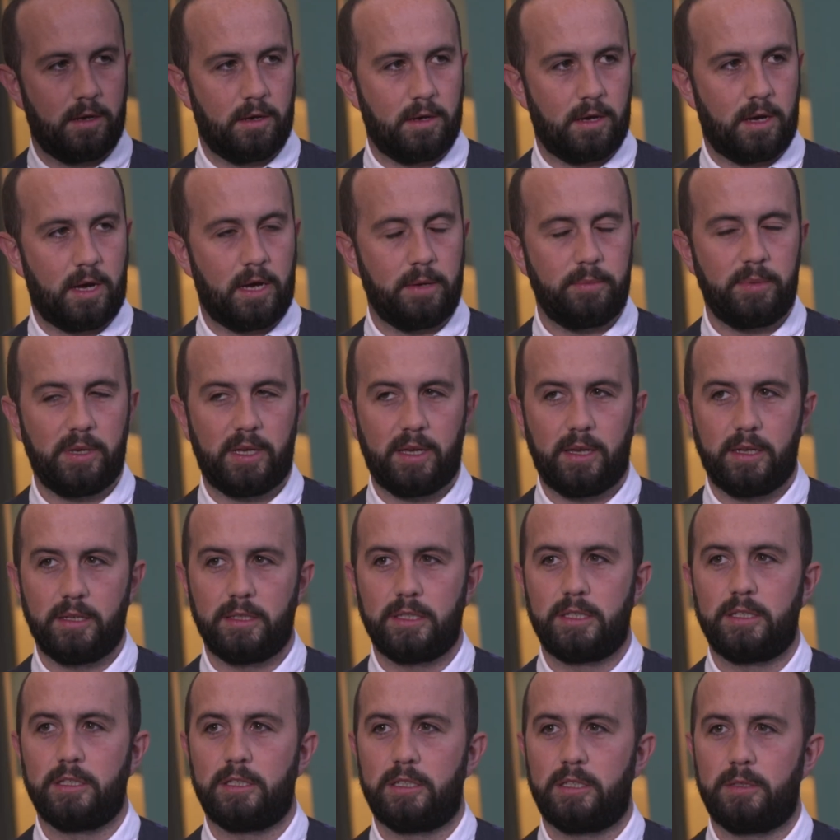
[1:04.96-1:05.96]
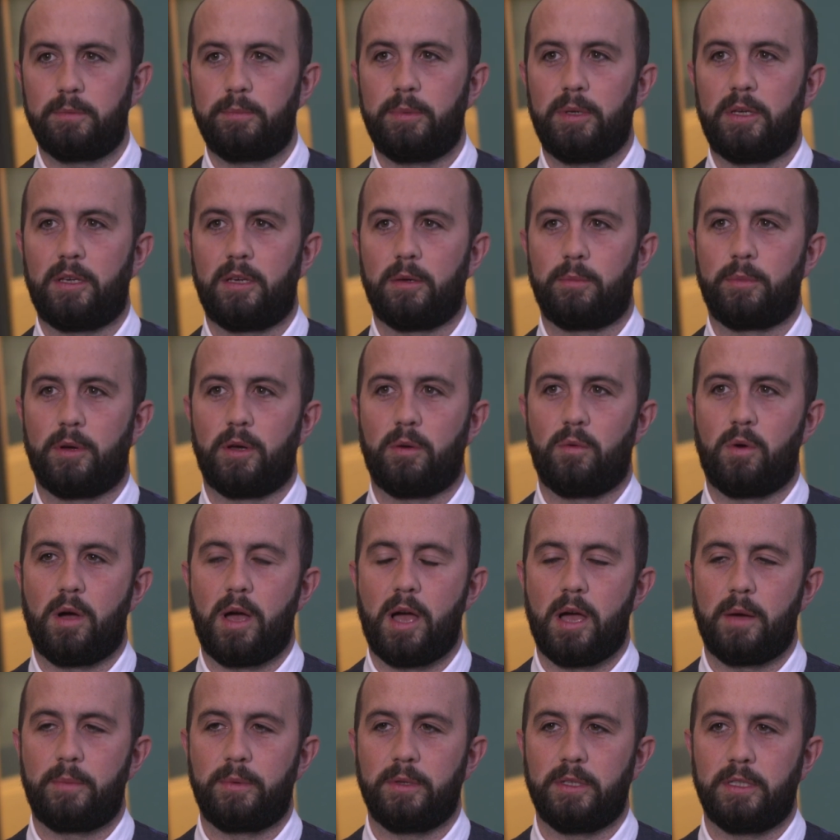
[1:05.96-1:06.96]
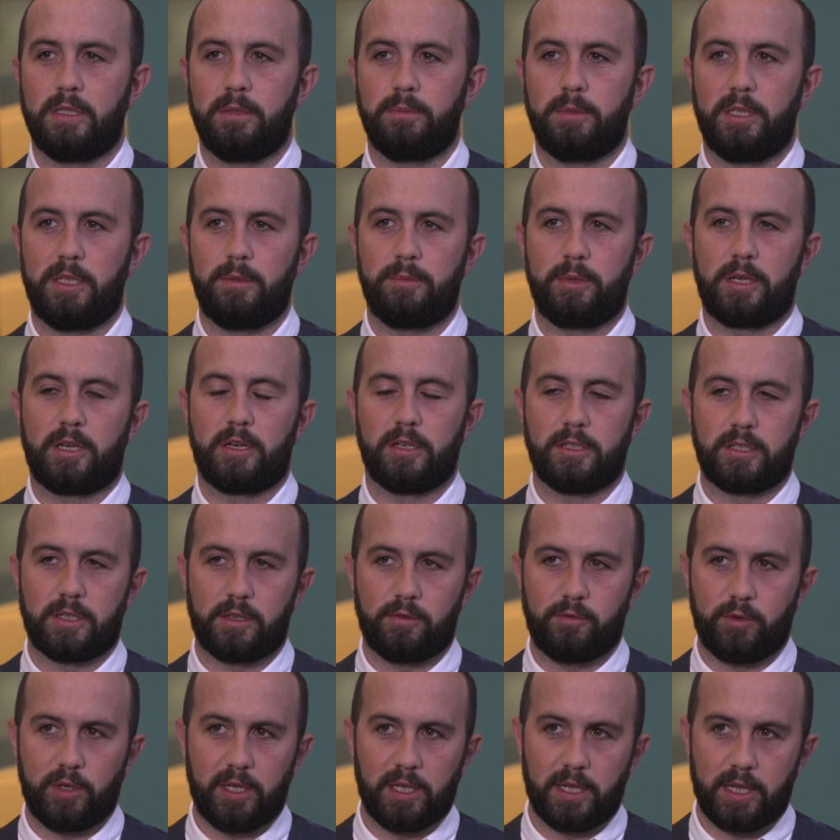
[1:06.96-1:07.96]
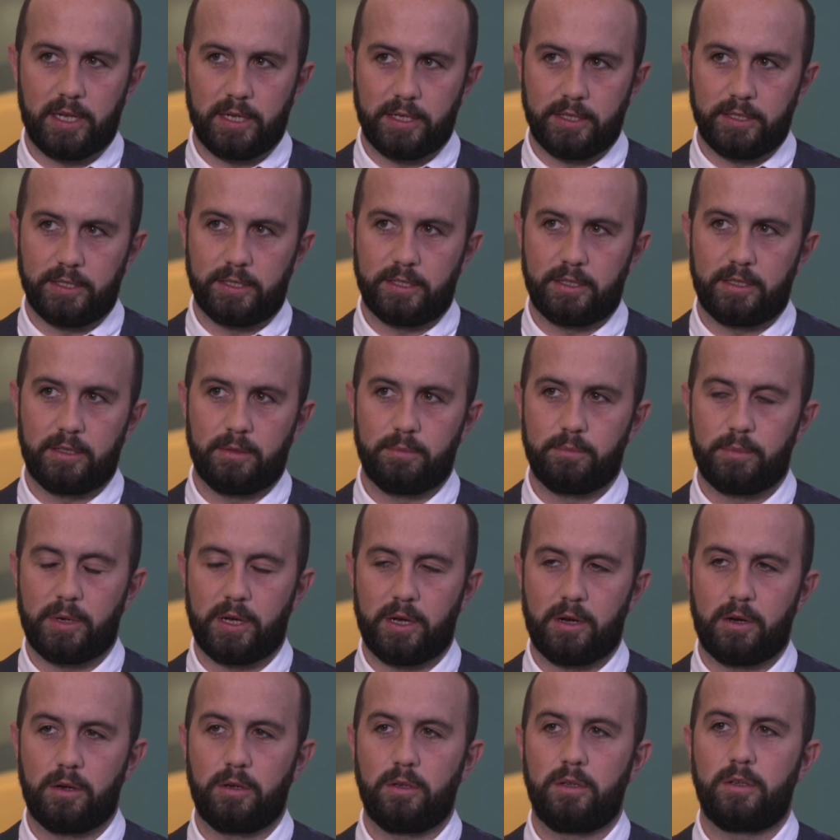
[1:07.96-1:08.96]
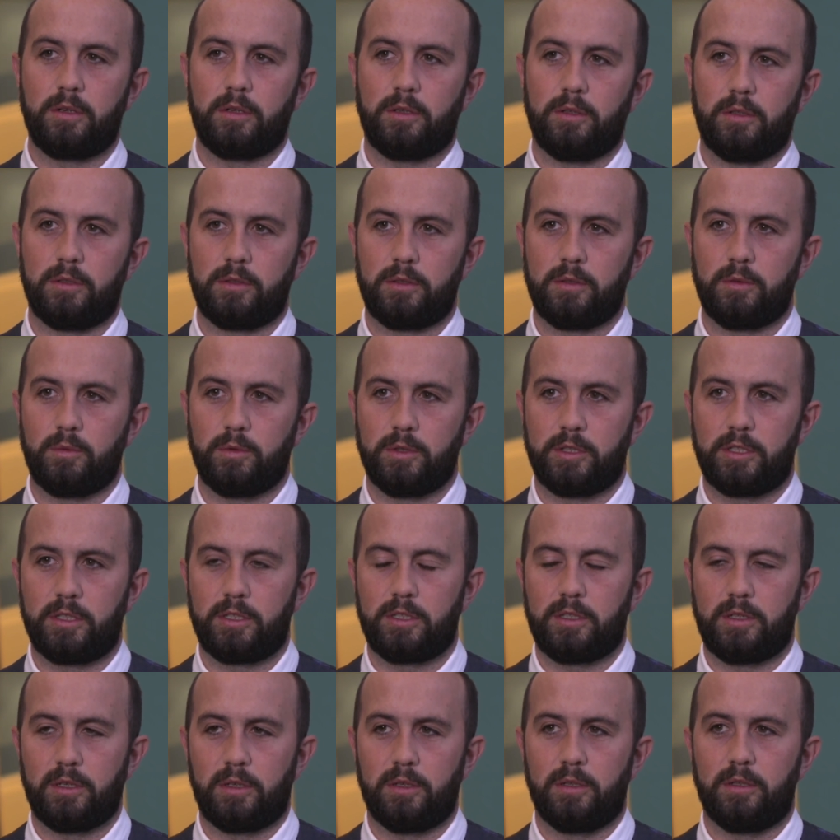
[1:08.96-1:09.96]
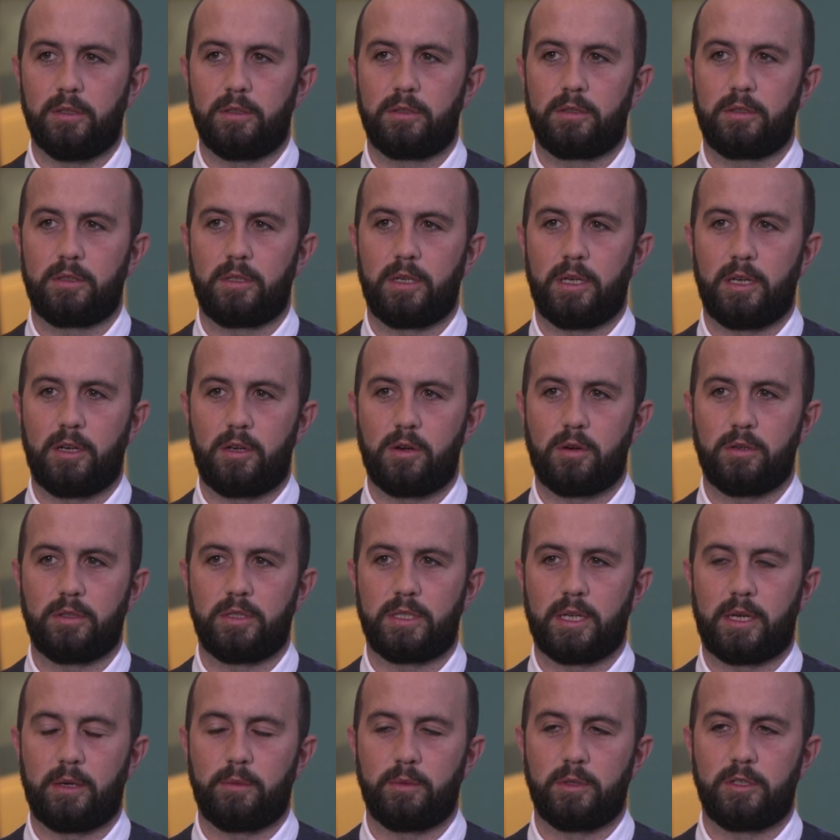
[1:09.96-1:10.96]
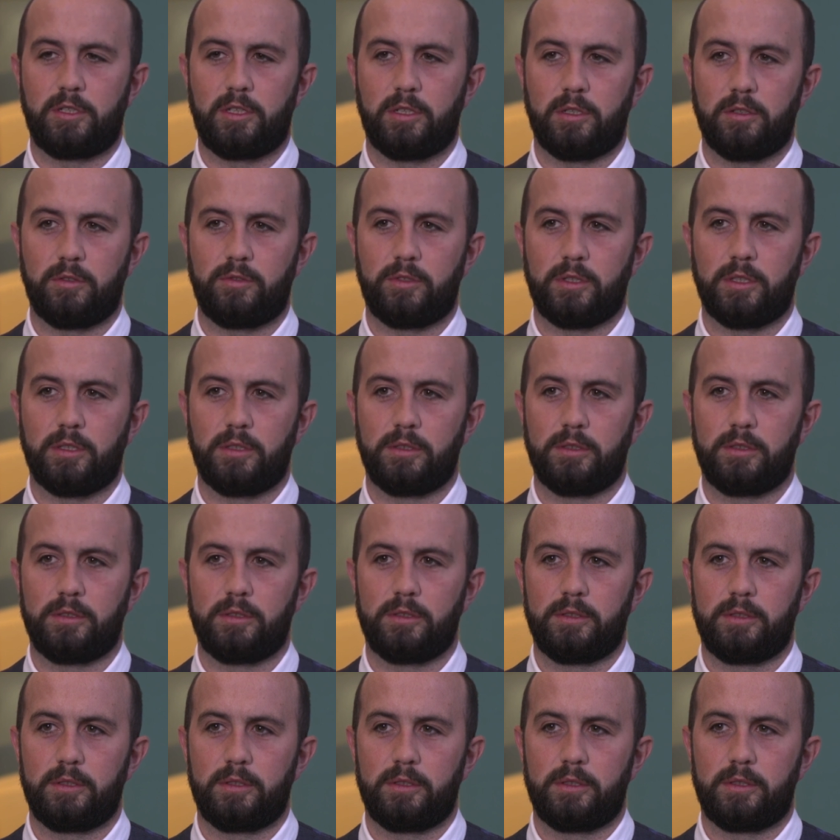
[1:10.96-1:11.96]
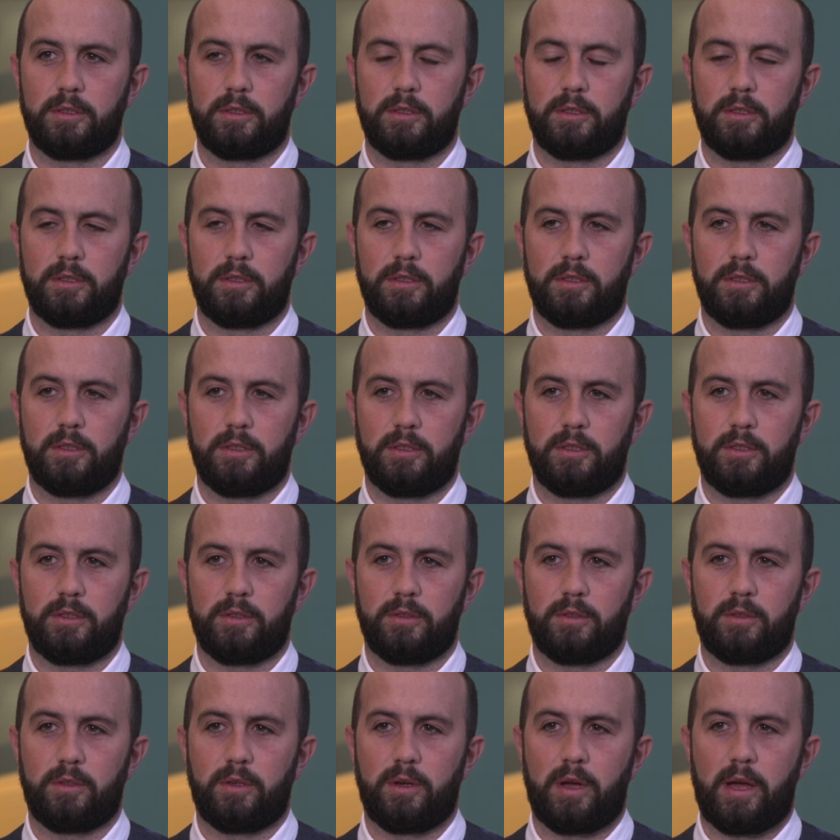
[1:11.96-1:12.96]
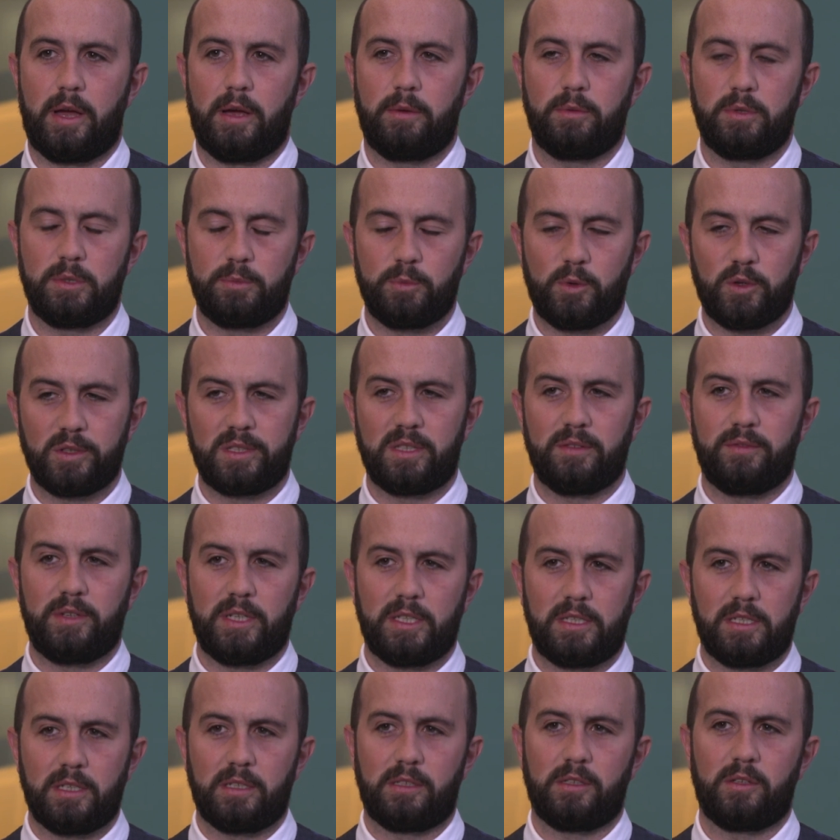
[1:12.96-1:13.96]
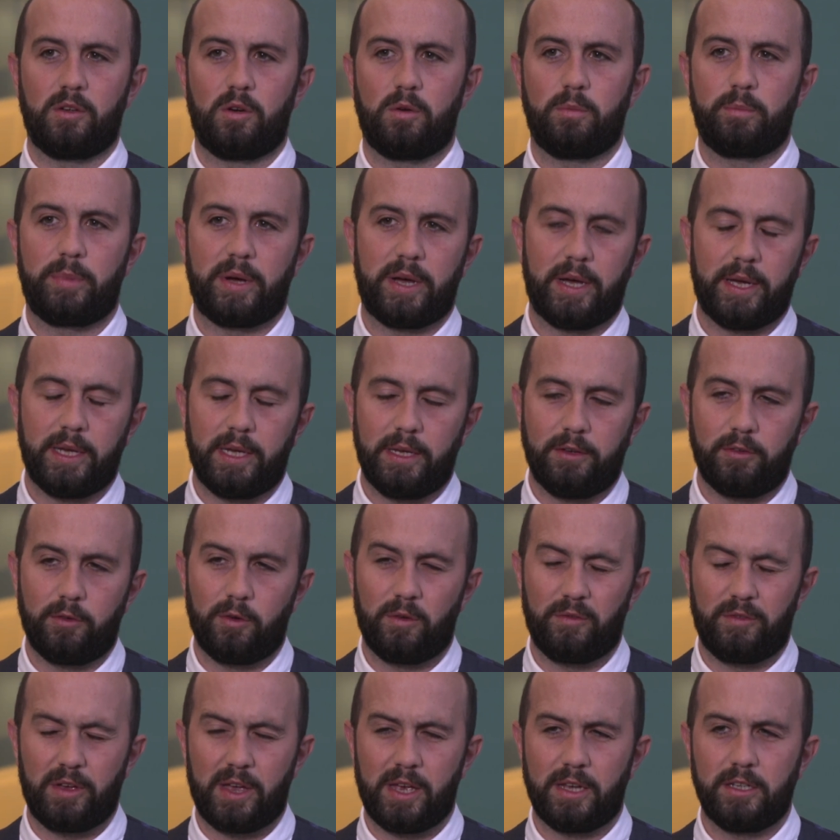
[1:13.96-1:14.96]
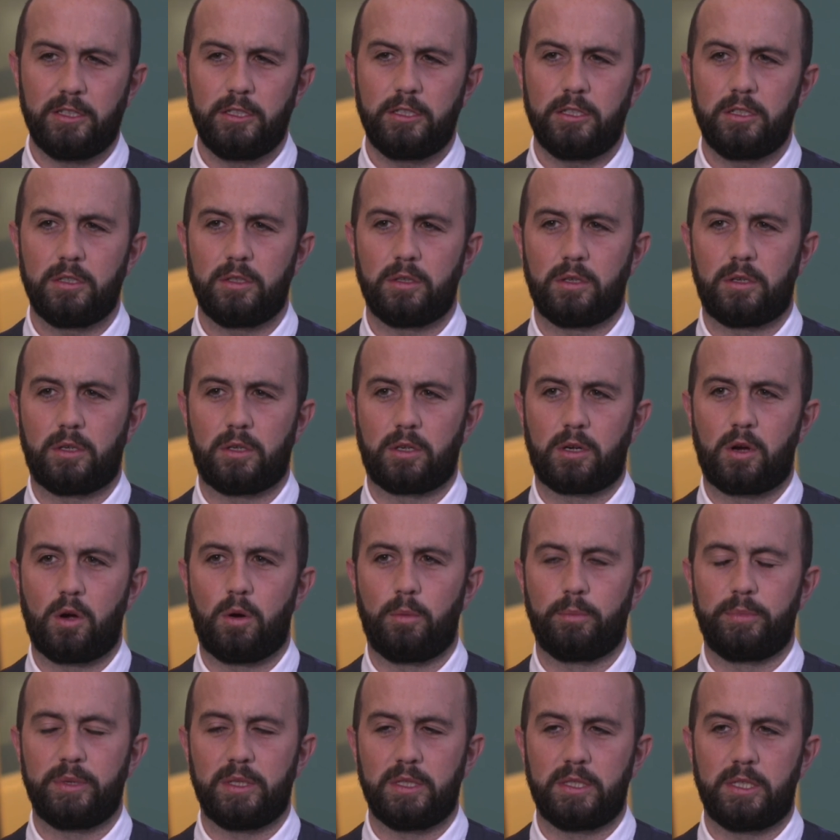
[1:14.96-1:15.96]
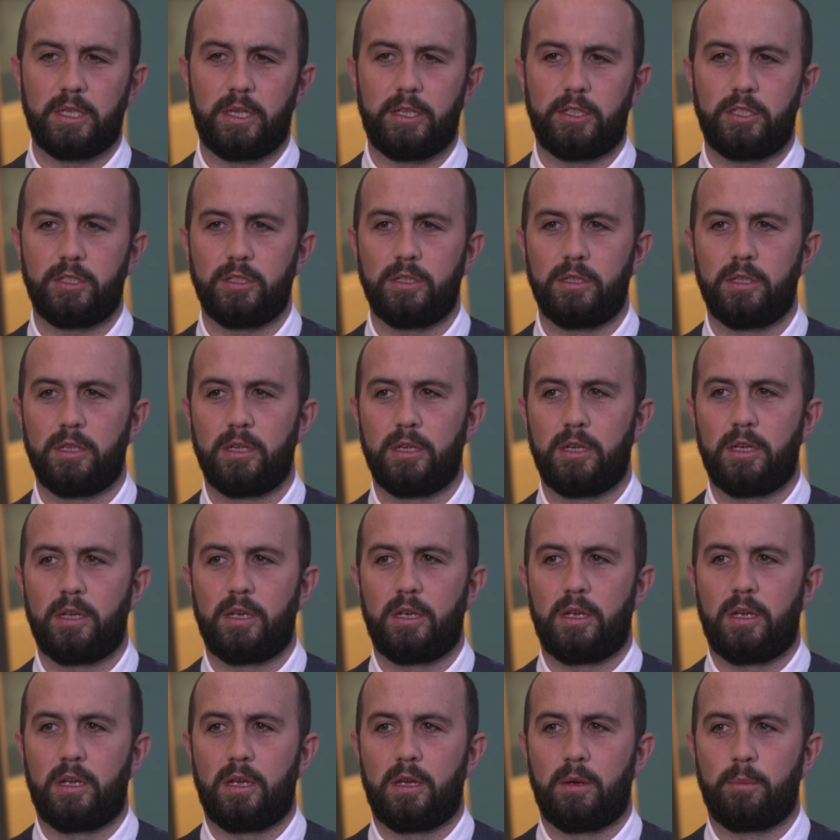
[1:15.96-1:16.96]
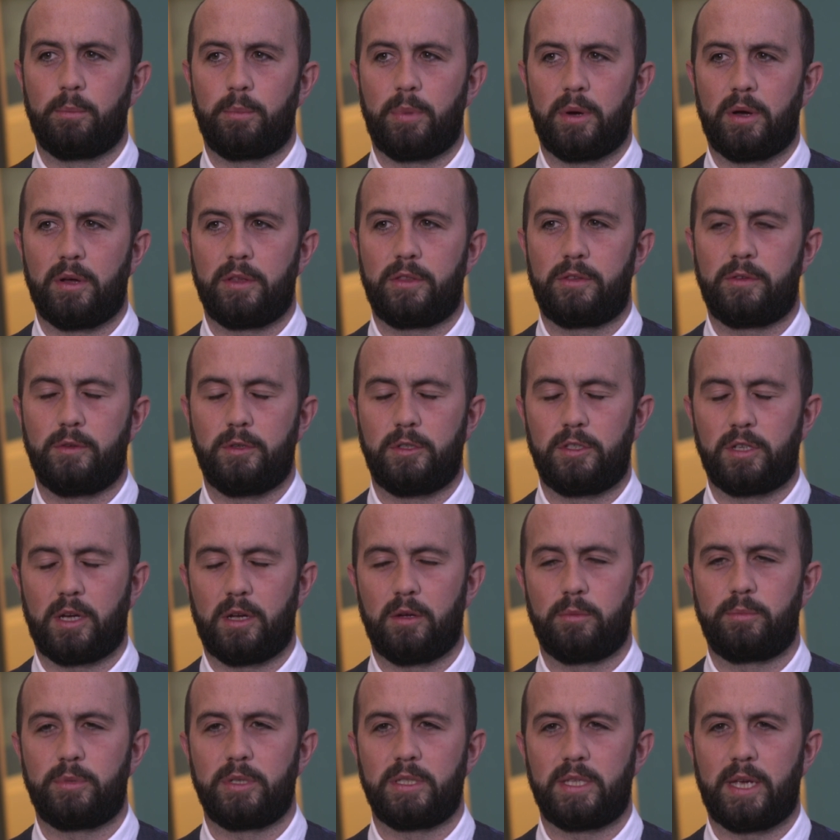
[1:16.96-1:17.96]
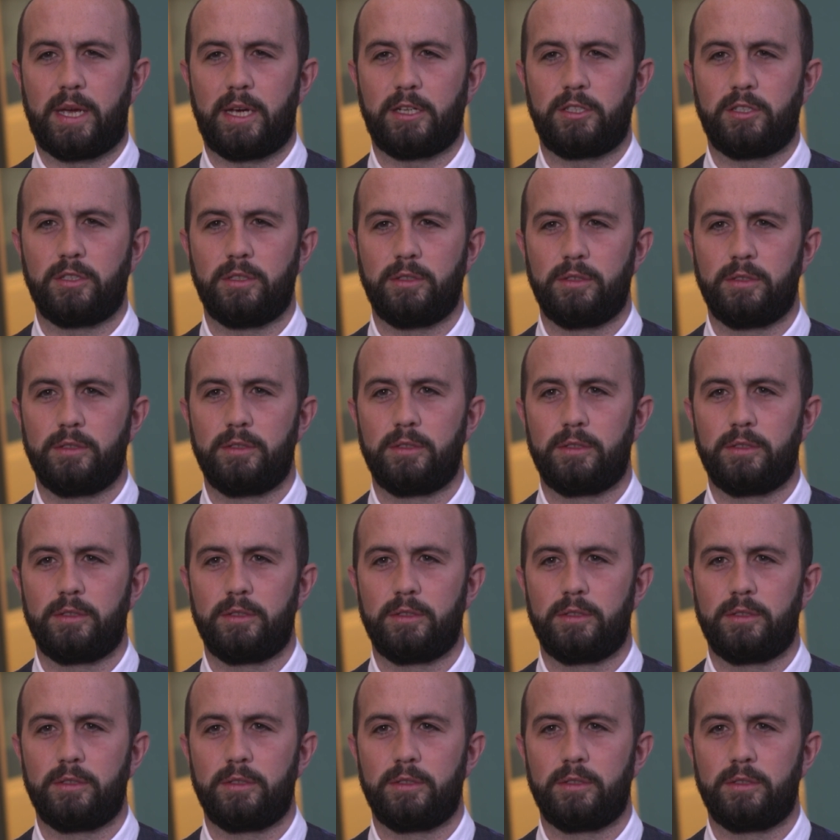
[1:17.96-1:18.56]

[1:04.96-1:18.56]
I began to speak about what happened to me because I realised my uncle was still in contact with children. So I was motivated not by revenge or compensation, but through child protection.